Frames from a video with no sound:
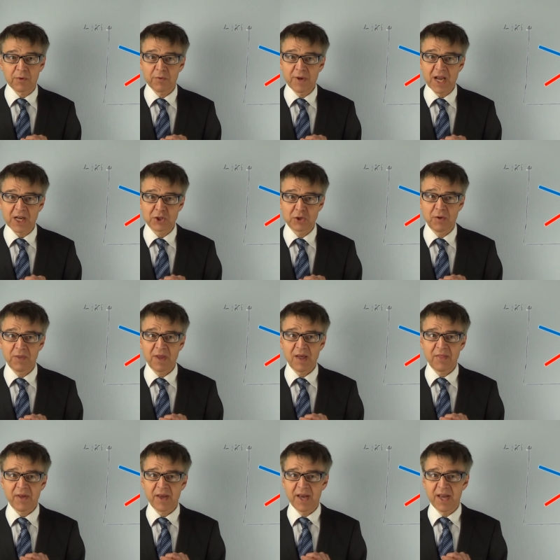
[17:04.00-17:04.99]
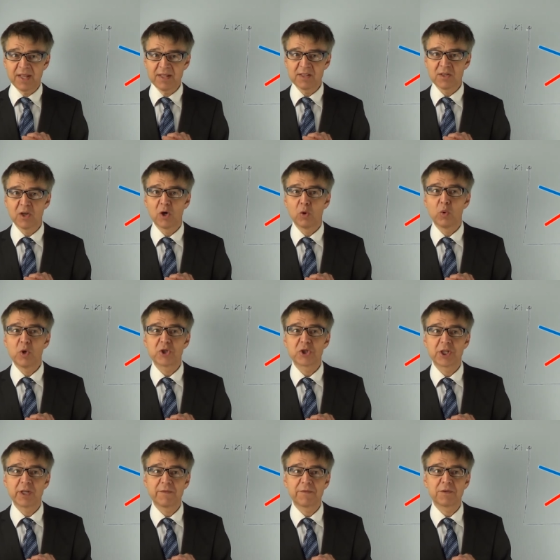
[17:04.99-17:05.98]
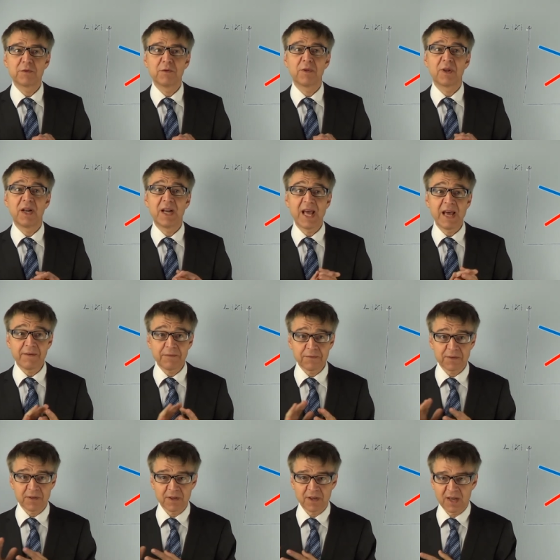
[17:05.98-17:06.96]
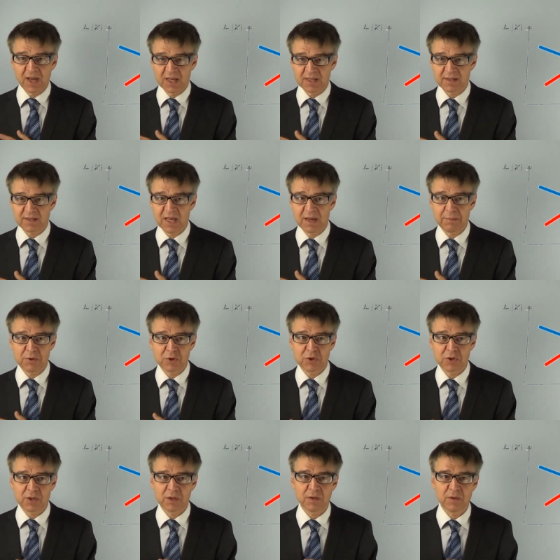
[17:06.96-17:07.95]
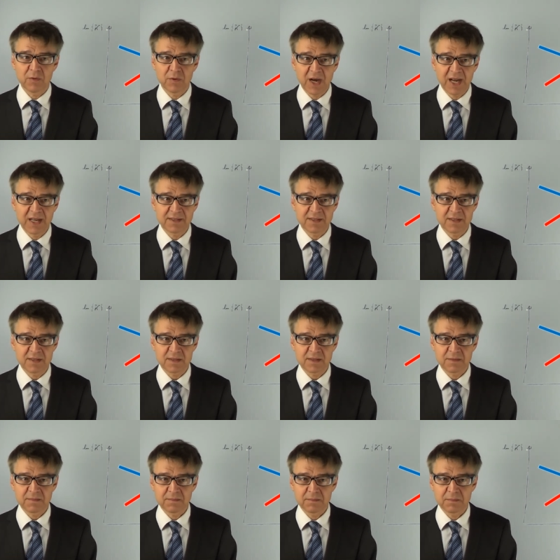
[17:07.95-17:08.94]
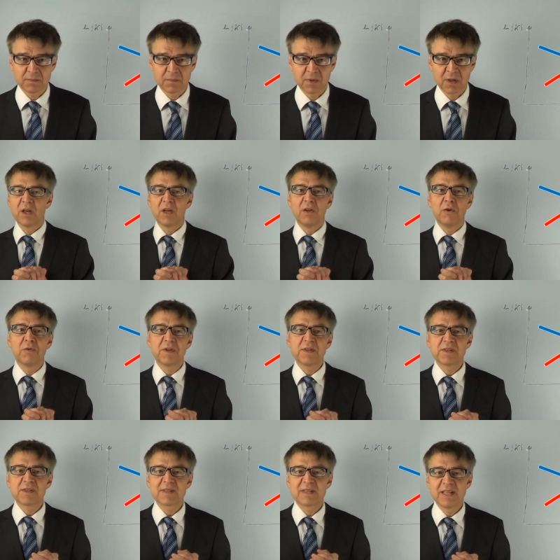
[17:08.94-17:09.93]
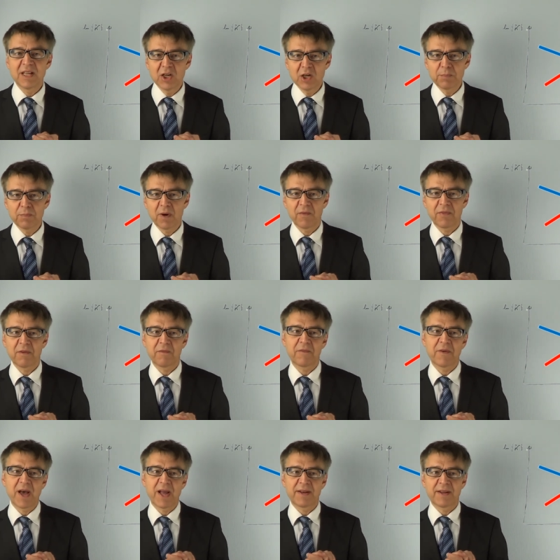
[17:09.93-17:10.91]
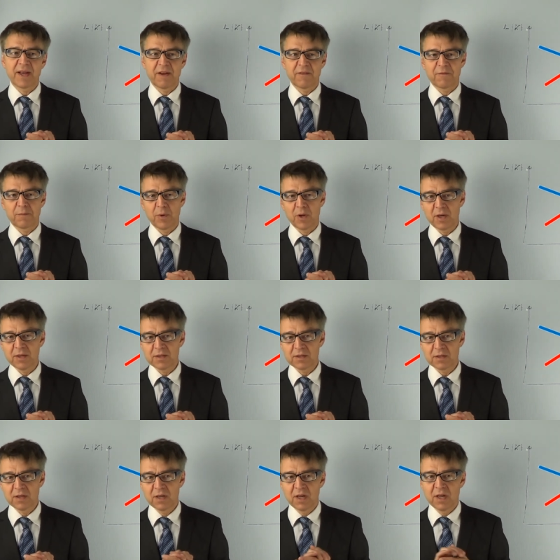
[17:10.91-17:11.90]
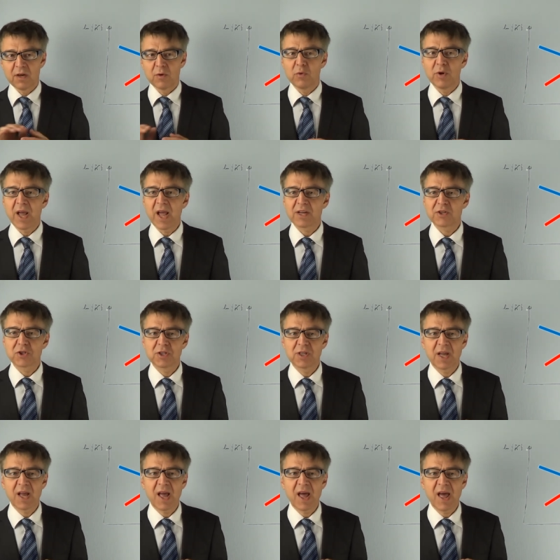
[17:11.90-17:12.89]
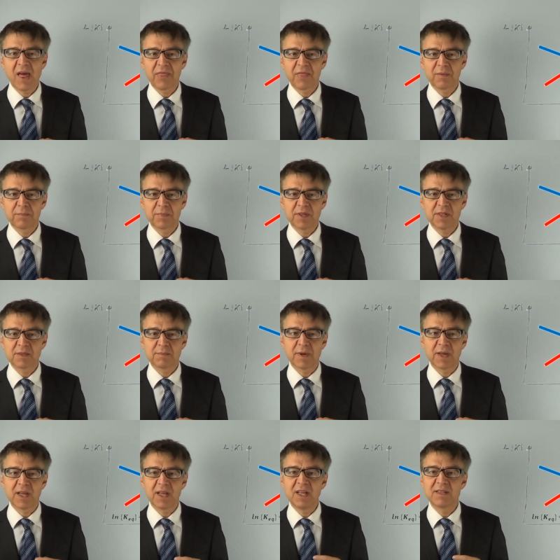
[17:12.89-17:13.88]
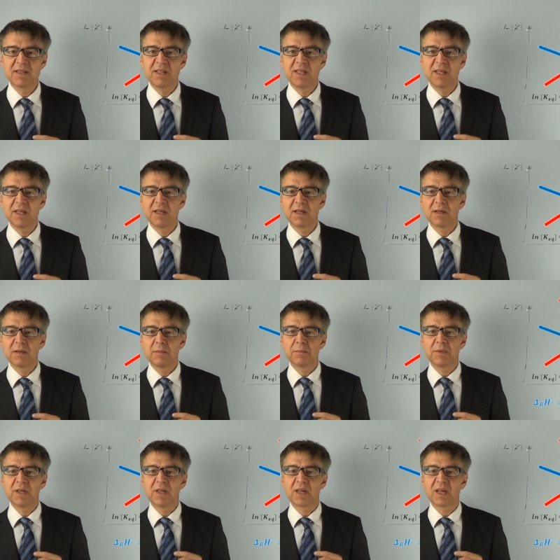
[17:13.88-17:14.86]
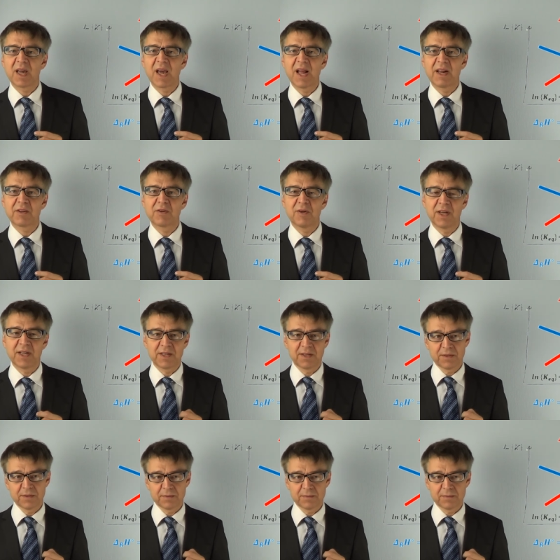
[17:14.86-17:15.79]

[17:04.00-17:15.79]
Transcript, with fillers: reaction, on the other hand, will shift to the left as temperature rises. Using the slope of the Van 't Hoff plot, reaction enthalpies may easily be calculated.